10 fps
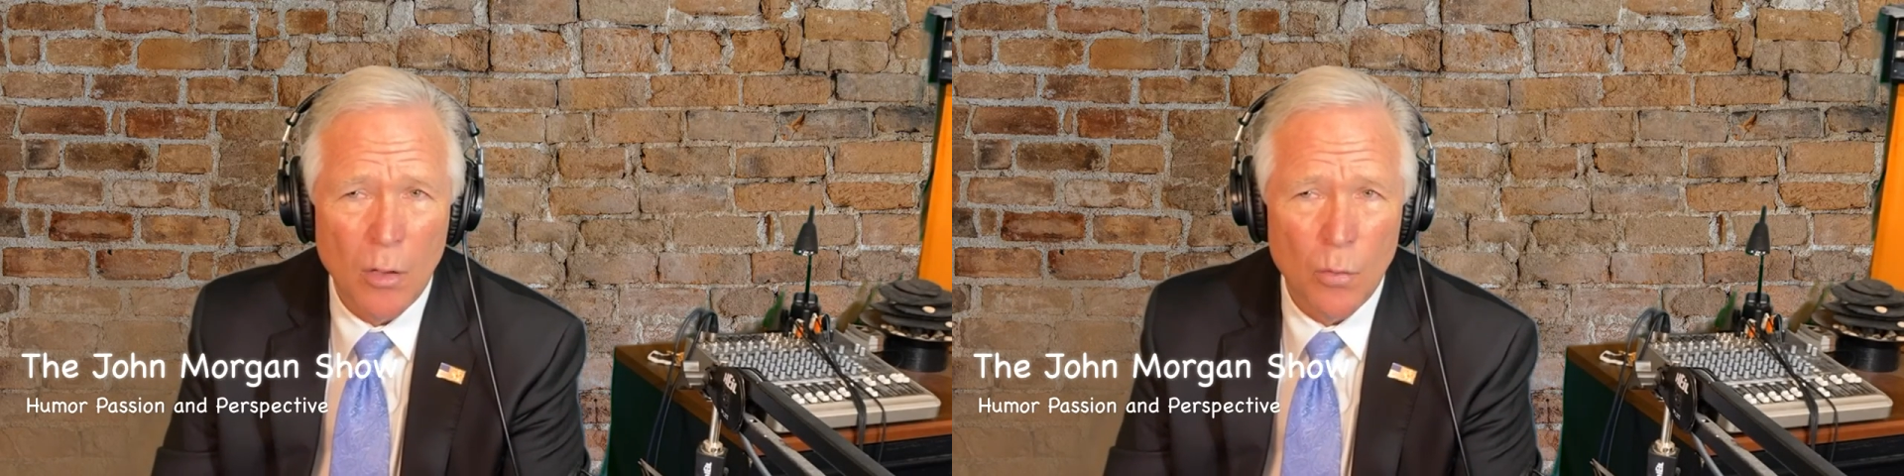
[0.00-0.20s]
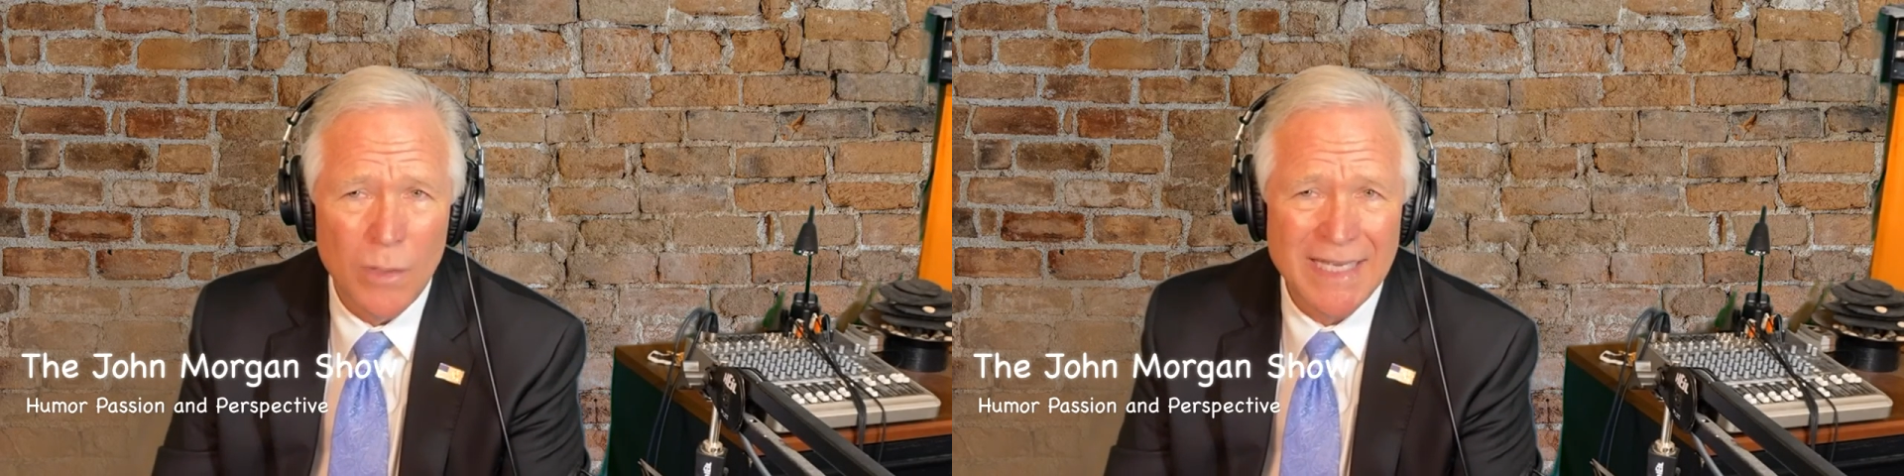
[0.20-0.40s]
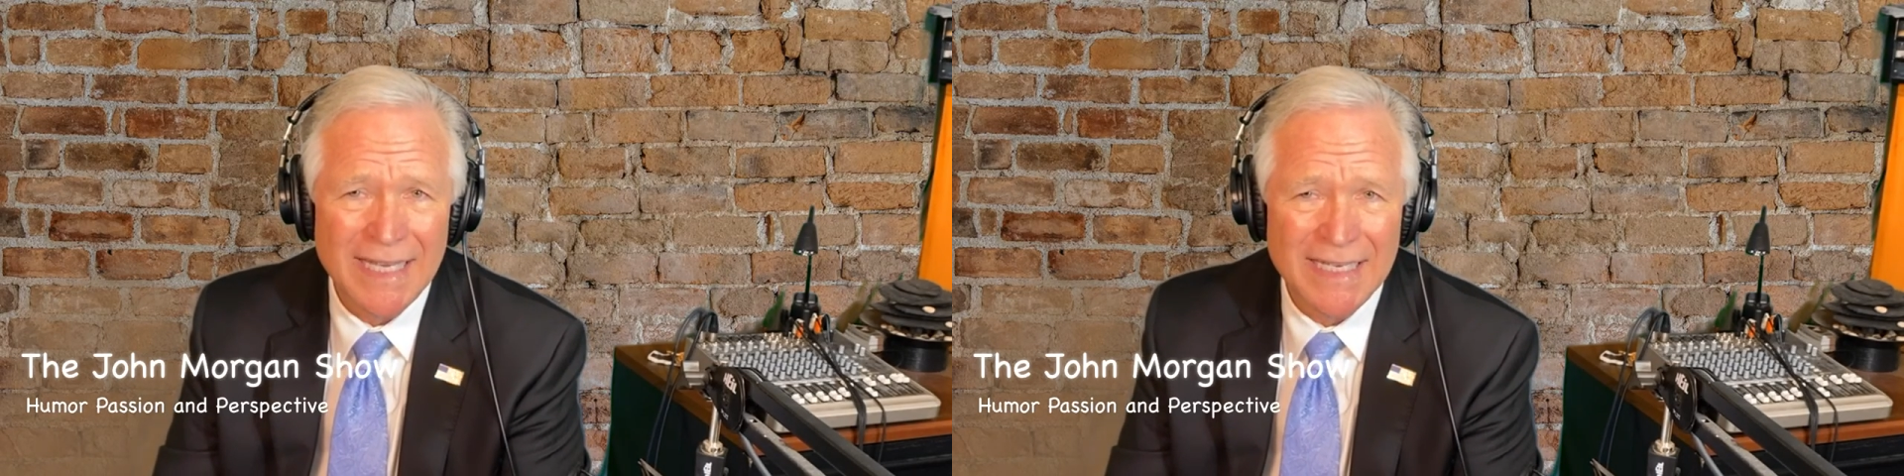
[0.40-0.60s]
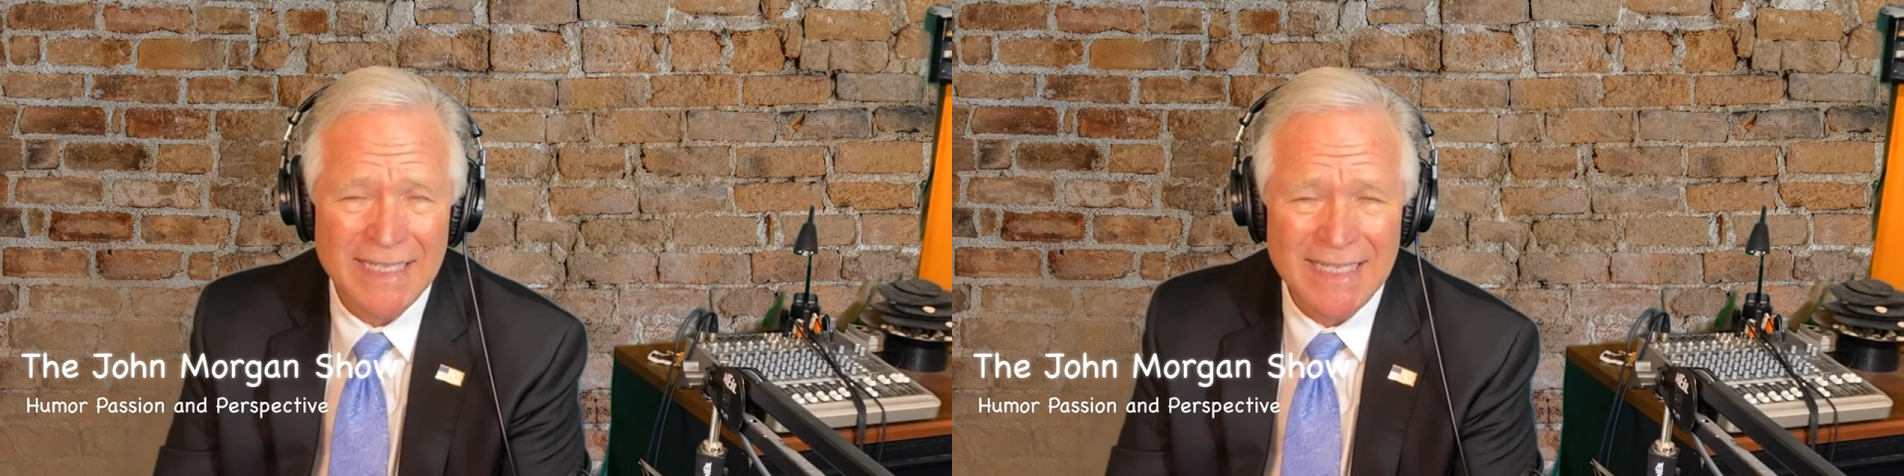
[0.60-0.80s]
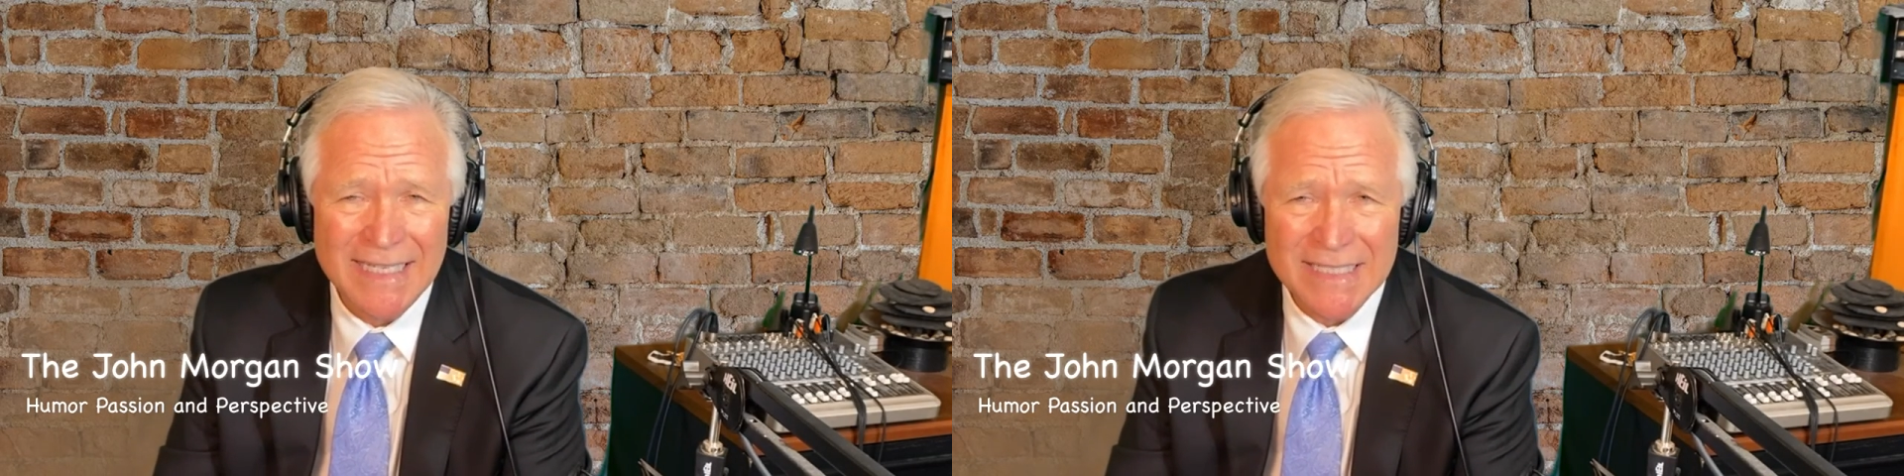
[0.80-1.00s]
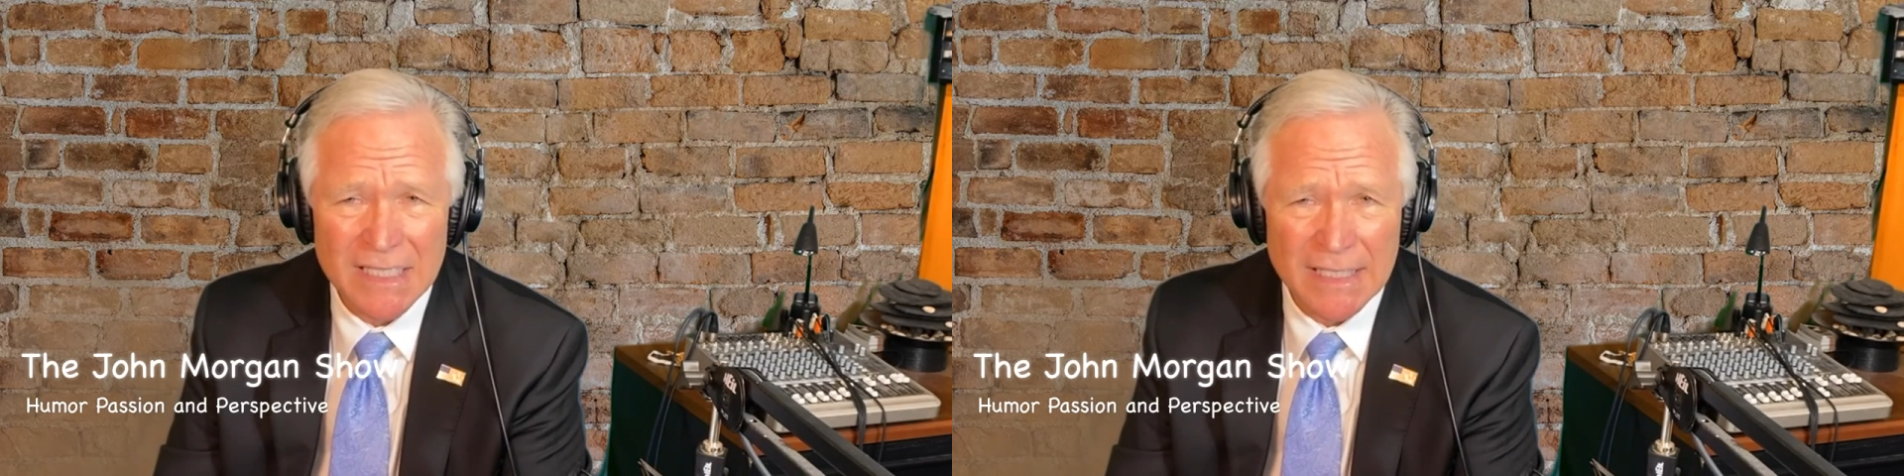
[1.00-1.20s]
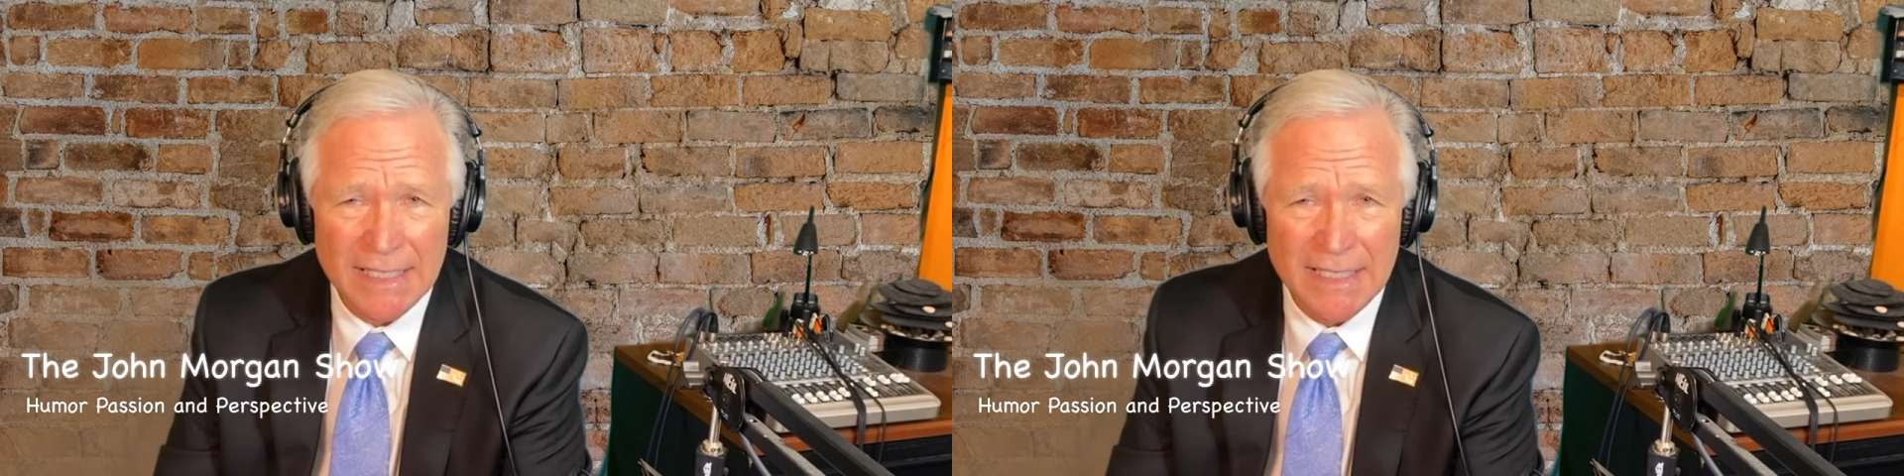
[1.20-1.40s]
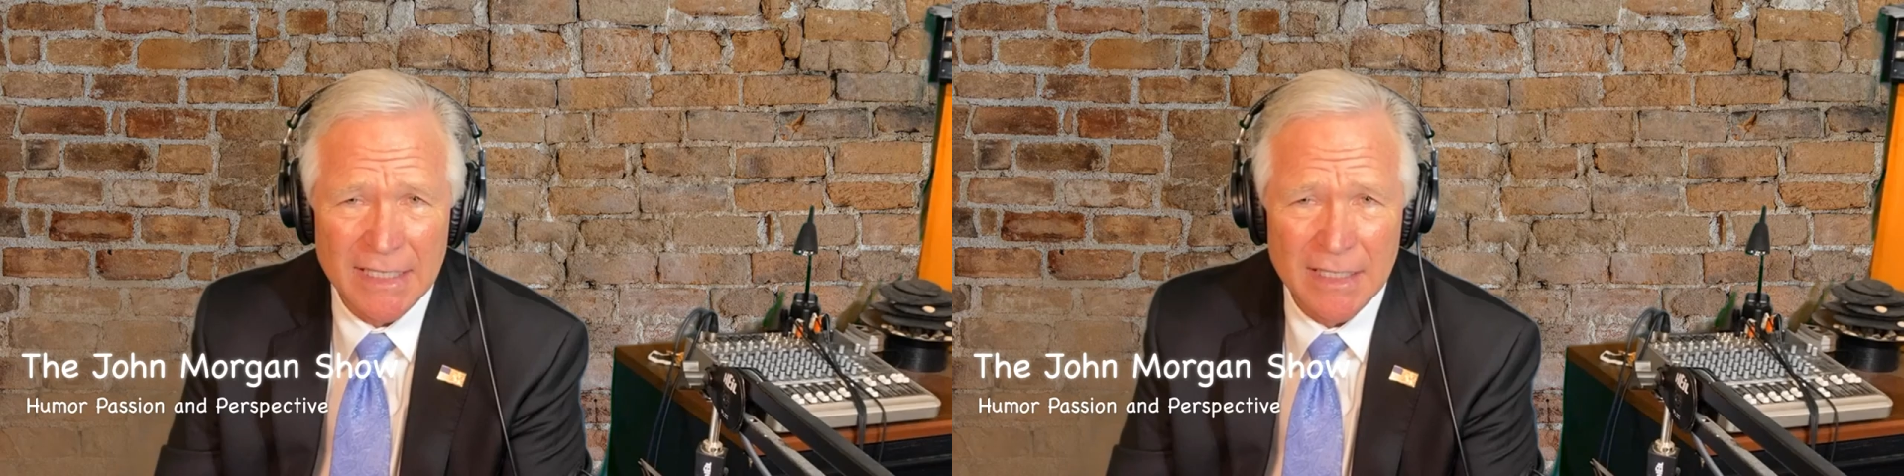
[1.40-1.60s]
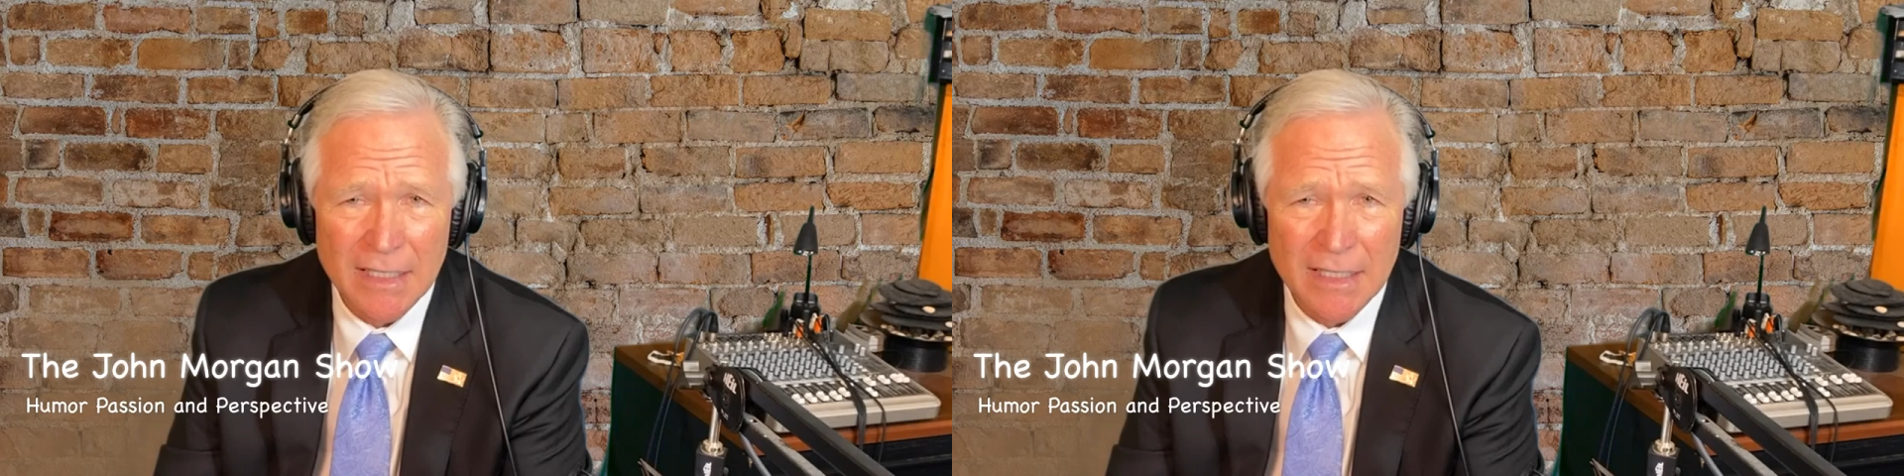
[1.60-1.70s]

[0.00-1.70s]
we can easily